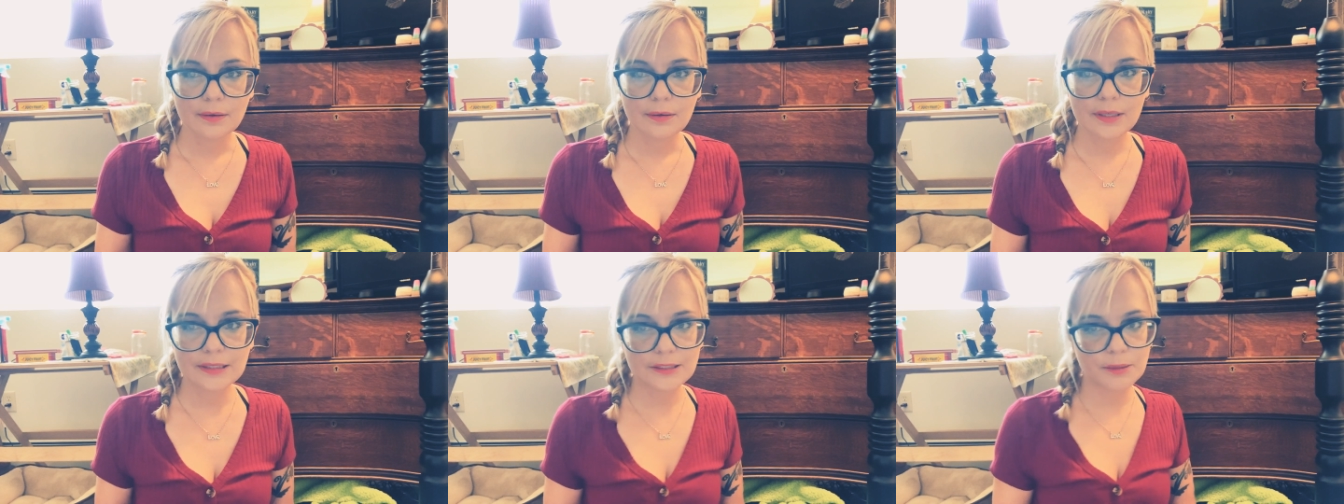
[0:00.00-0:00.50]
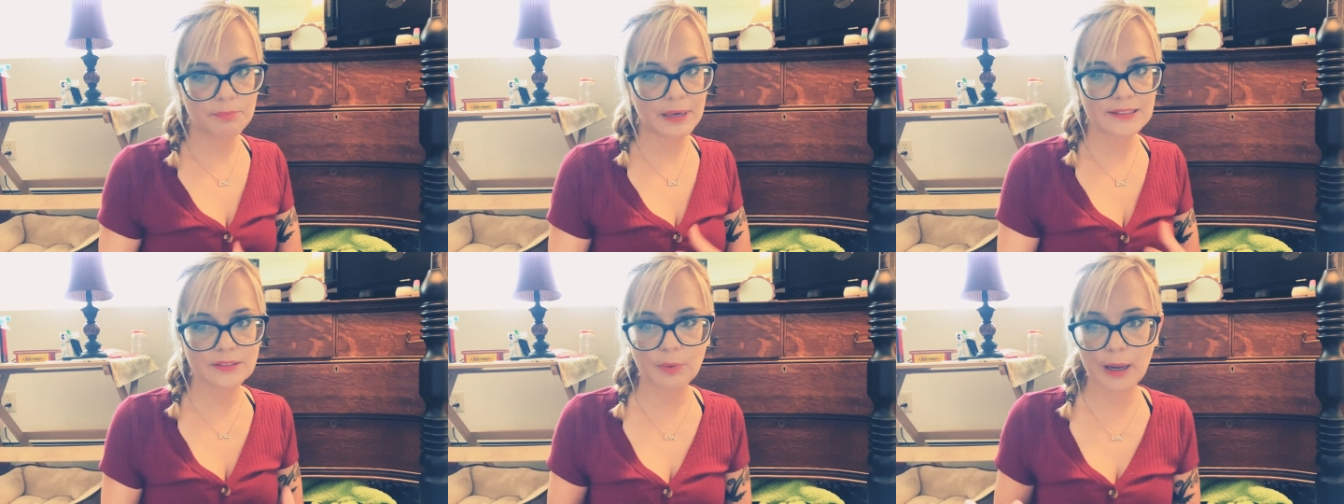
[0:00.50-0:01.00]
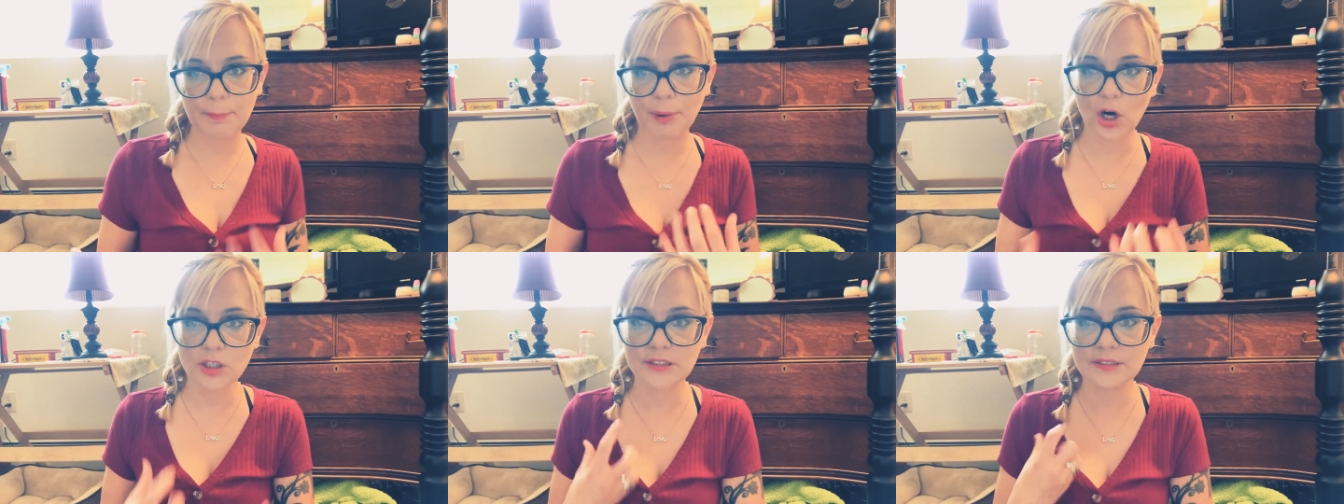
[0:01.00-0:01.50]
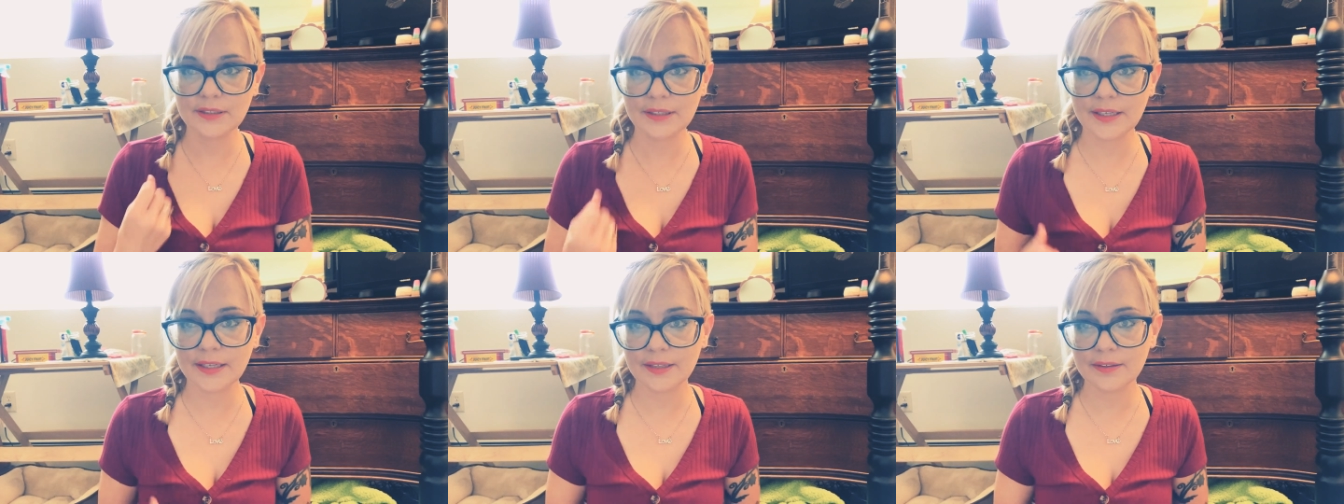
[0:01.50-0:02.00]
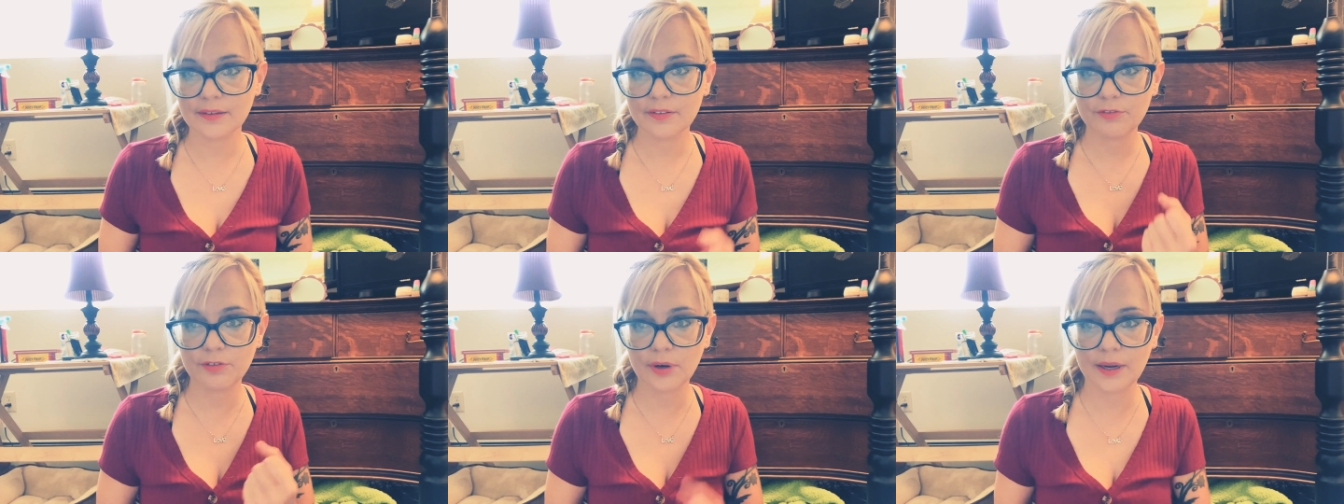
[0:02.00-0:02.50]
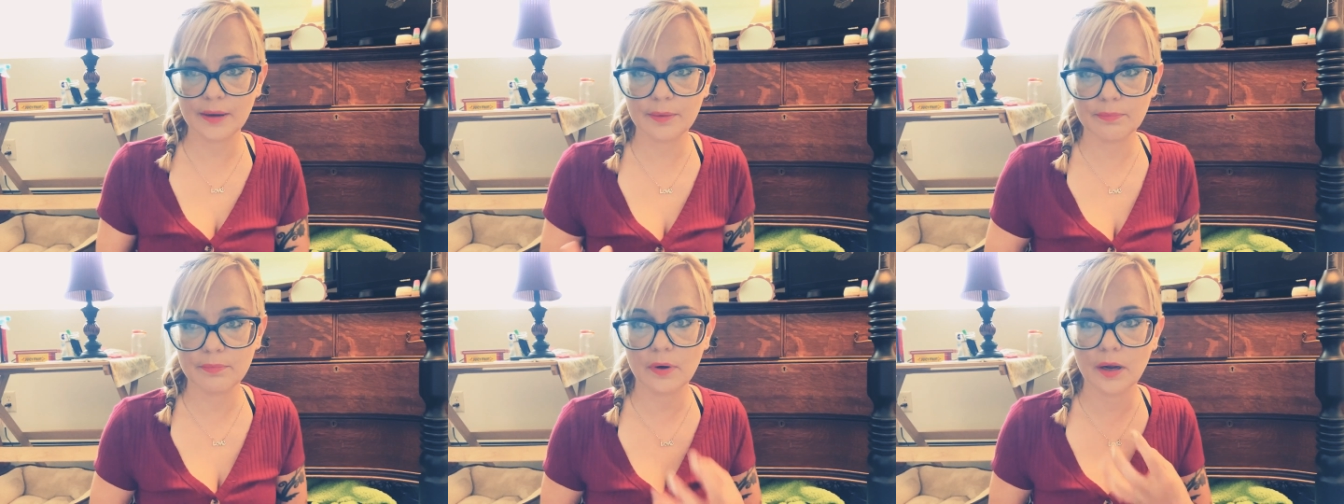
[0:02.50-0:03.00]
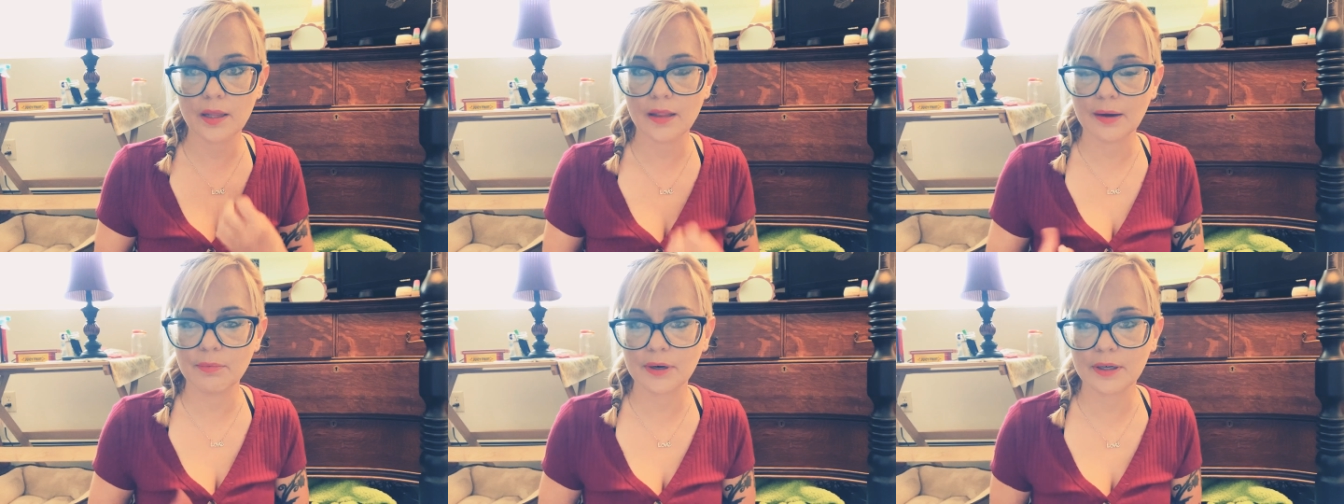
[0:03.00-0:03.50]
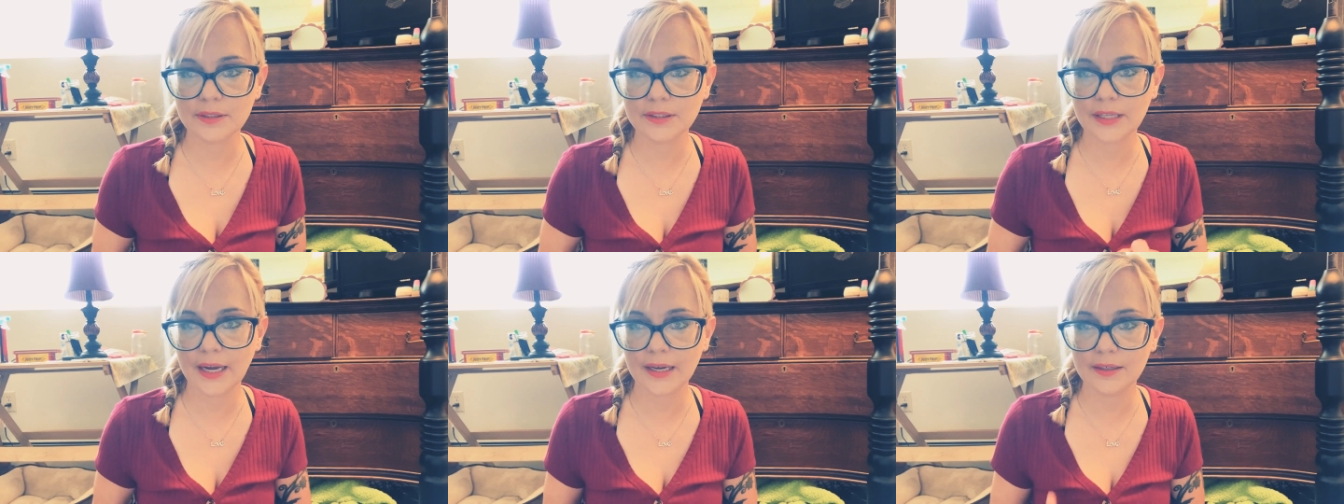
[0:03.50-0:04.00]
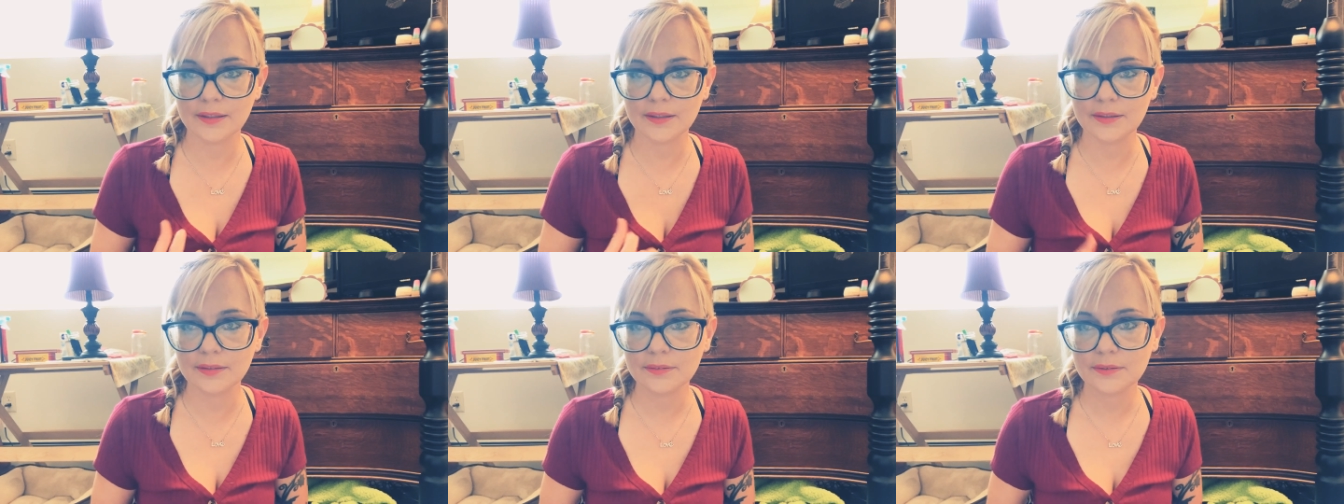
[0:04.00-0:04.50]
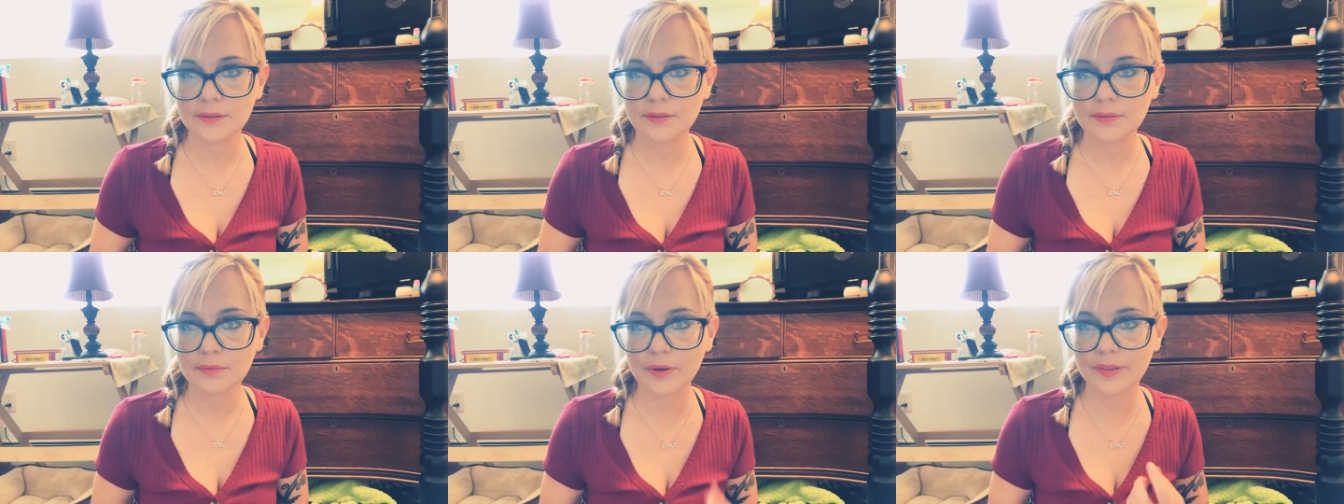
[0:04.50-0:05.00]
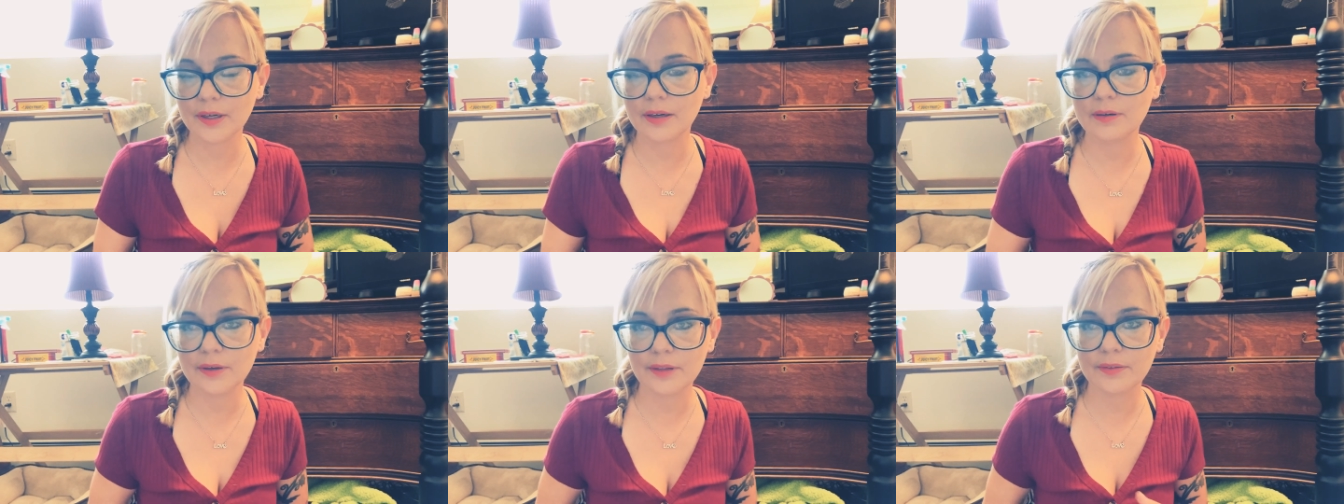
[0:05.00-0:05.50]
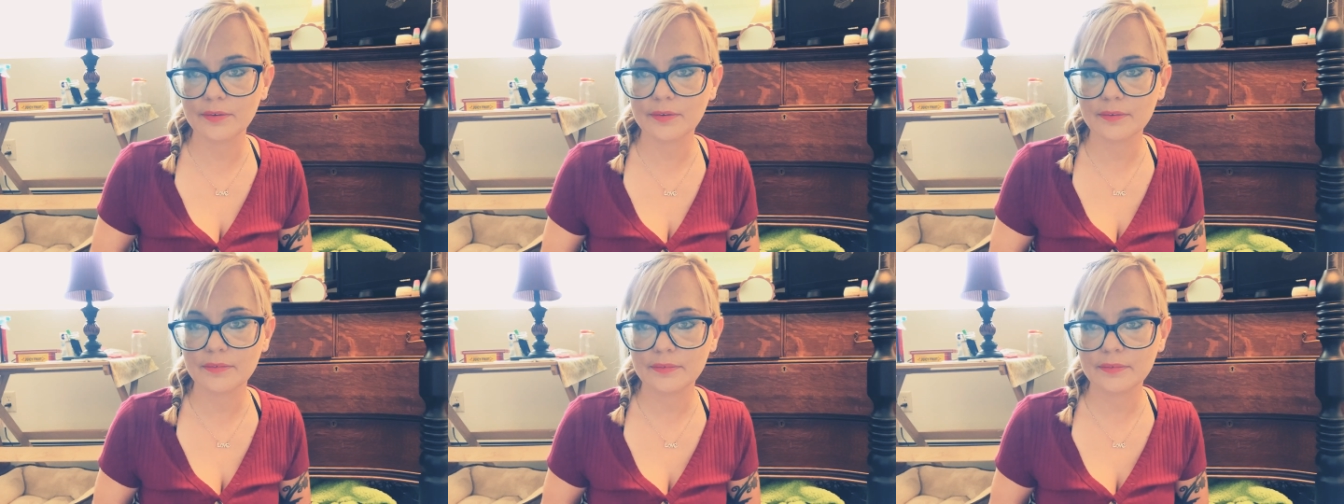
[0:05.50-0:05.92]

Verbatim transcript: that's the best way personally for a, a light worker to handle what they're going through